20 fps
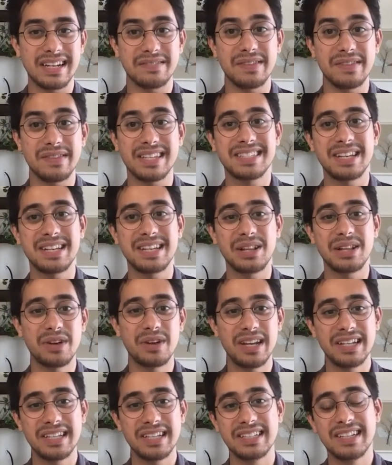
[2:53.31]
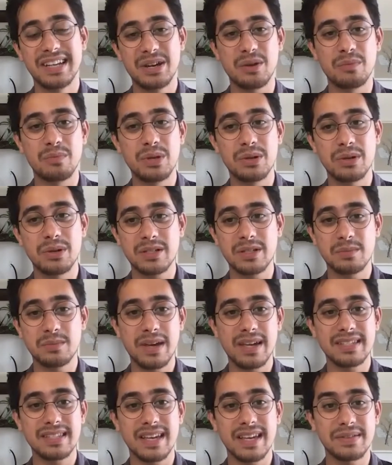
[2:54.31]
accelerated
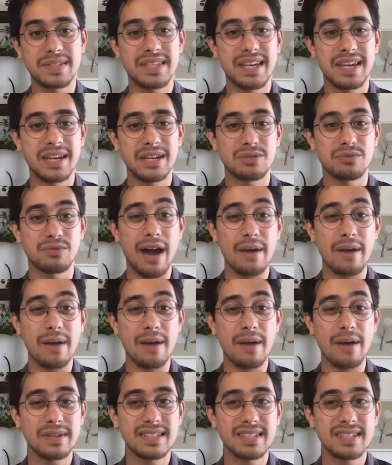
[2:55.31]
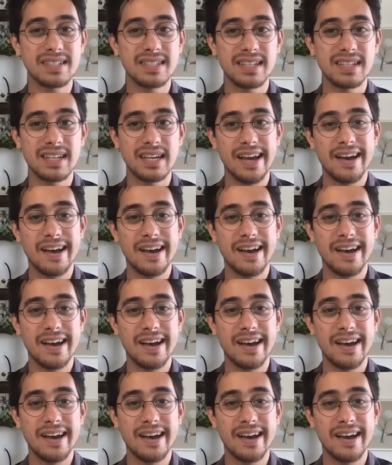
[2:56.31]
computing space, I would say is Rapids.